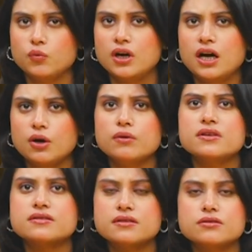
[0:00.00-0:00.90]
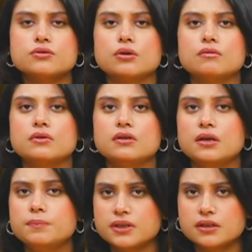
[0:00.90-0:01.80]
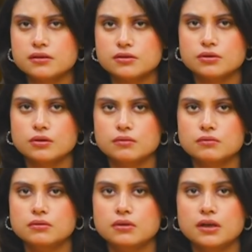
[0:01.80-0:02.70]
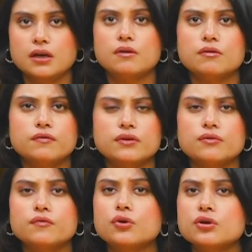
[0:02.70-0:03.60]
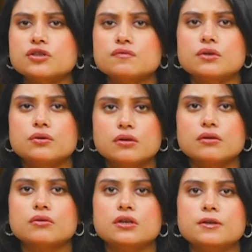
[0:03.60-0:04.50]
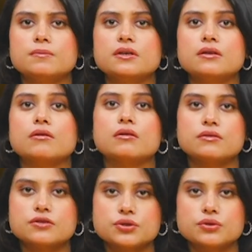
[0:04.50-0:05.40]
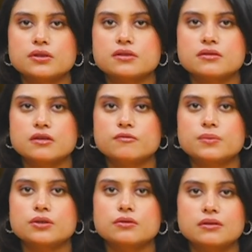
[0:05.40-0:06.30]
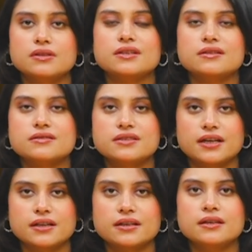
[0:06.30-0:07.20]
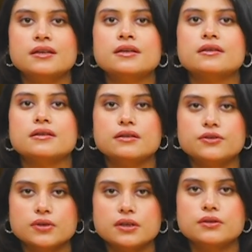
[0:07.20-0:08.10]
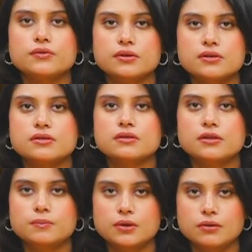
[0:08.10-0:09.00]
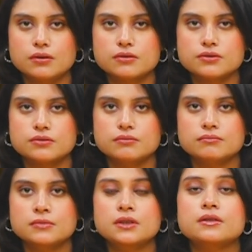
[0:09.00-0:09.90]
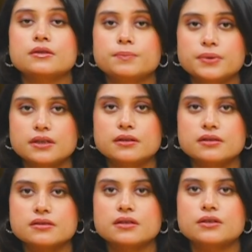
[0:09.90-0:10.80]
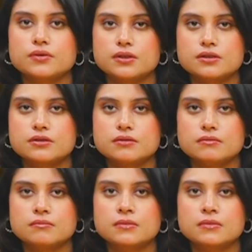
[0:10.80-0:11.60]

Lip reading: How is this novel a picaresque novel? Our focus will not only be on the story itself, but on understanding the literary tradition it belongs to, the picaresque tradition.